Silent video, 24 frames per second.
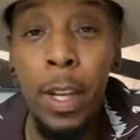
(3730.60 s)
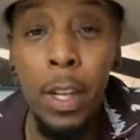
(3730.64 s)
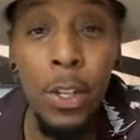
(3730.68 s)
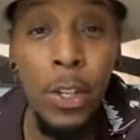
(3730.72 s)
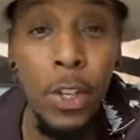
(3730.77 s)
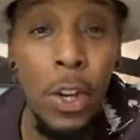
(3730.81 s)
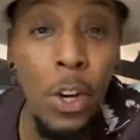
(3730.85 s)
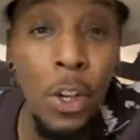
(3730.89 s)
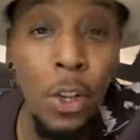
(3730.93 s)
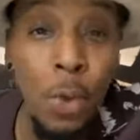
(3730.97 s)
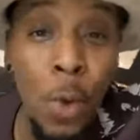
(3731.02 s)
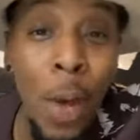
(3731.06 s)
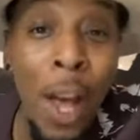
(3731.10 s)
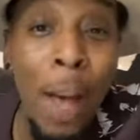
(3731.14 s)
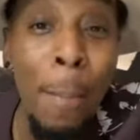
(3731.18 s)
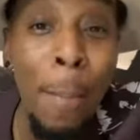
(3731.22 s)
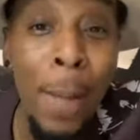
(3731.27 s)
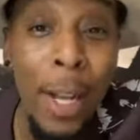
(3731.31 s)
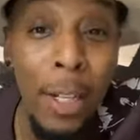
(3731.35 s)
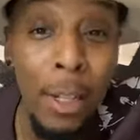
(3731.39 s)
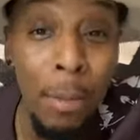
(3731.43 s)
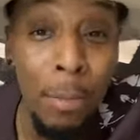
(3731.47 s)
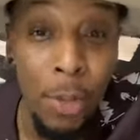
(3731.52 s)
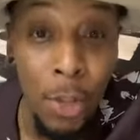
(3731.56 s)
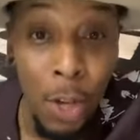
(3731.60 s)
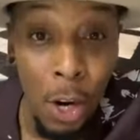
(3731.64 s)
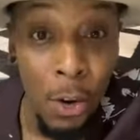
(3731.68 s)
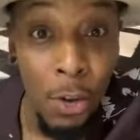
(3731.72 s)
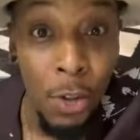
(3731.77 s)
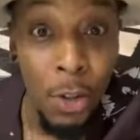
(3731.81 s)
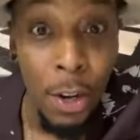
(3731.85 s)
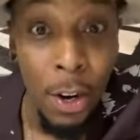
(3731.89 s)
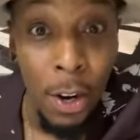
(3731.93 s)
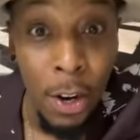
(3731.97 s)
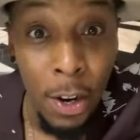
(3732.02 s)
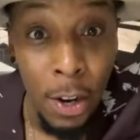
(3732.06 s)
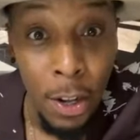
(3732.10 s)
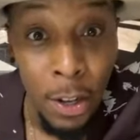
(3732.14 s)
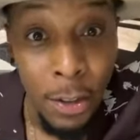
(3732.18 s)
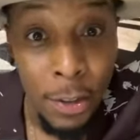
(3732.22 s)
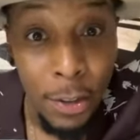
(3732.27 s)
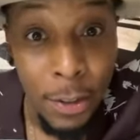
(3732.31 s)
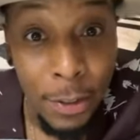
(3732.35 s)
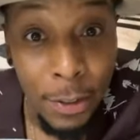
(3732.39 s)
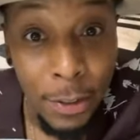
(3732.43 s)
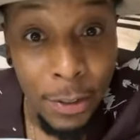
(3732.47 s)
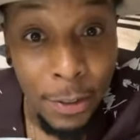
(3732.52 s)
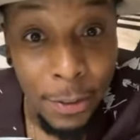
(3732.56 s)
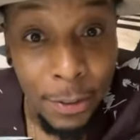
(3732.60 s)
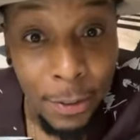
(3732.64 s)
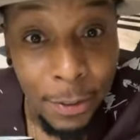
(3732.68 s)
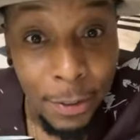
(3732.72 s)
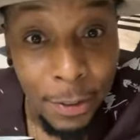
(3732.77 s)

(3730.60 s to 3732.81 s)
The church where I met some church girls